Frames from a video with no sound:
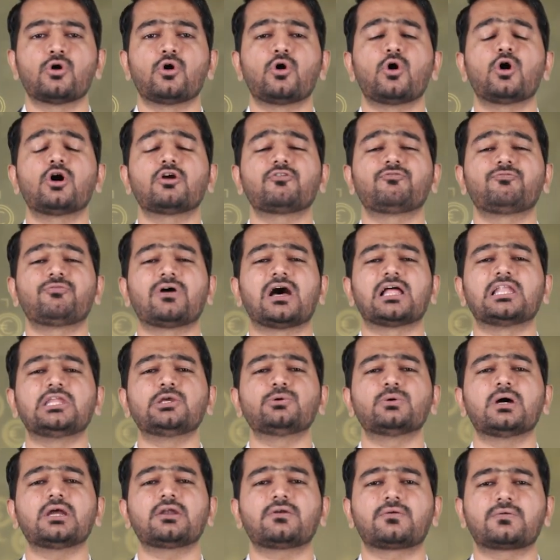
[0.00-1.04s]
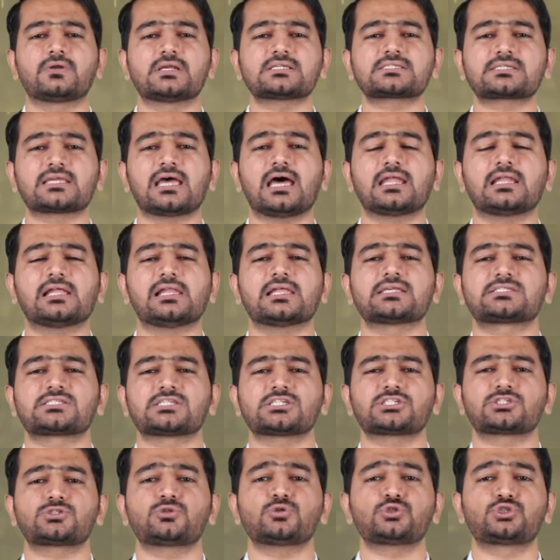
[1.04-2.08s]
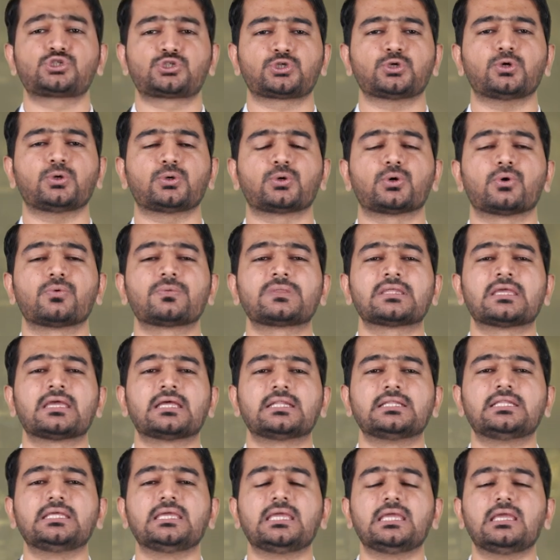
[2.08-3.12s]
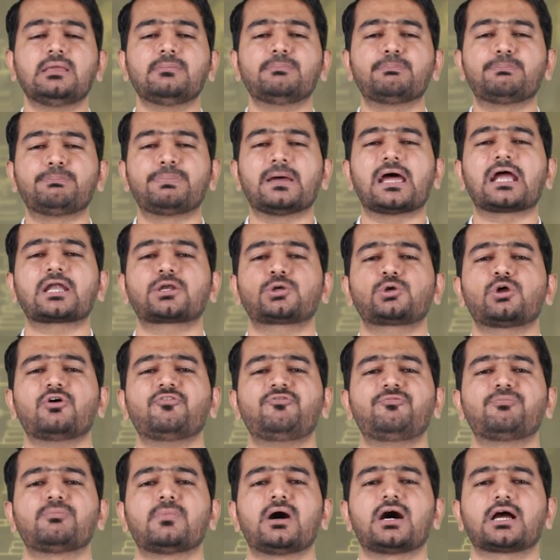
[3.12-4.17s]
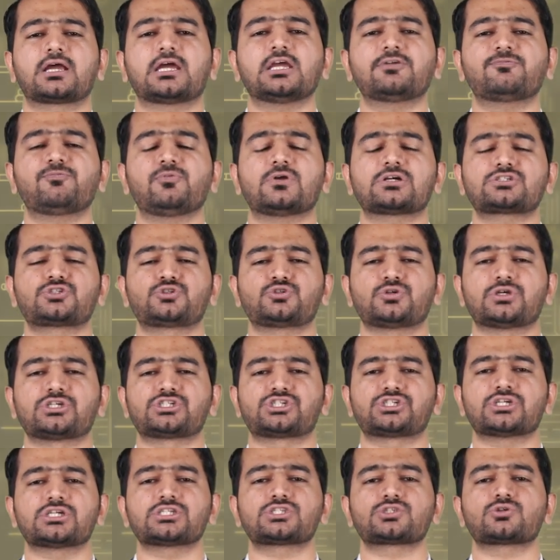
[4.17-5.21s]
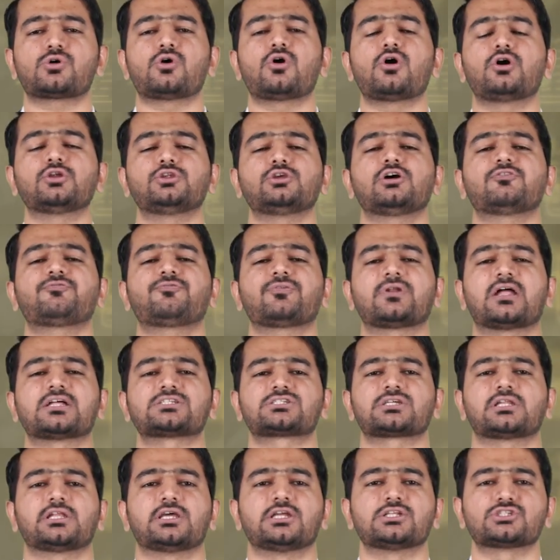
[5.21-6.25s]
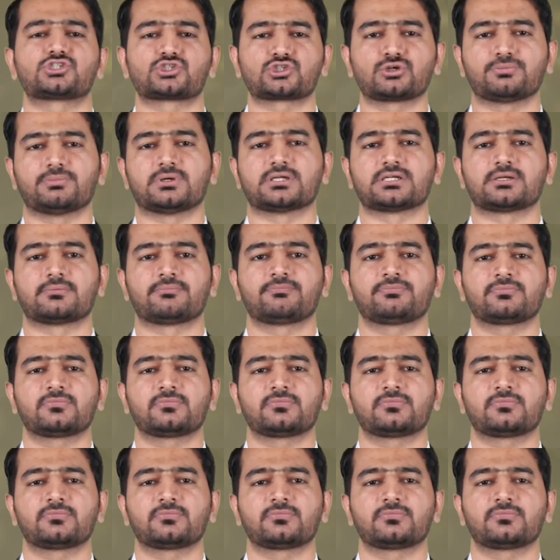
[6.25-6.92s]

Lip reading: or value at risk analysis to show the impact of market fluctuations on your financial instrument.